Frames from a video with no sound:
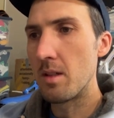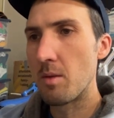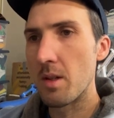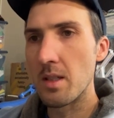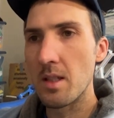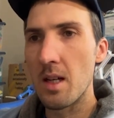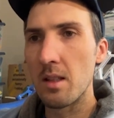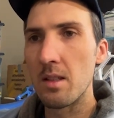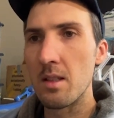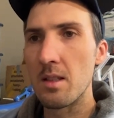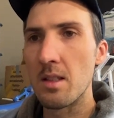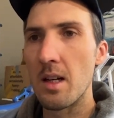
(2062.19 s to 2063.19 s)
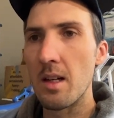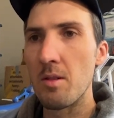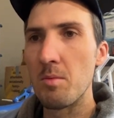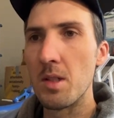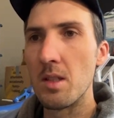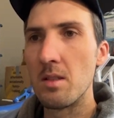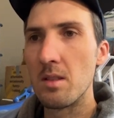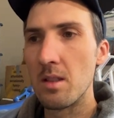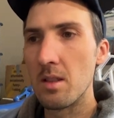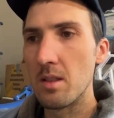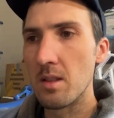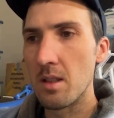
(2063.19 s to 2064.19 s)
what exactly this document
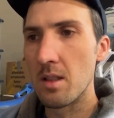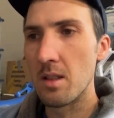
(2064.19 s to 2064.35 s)
is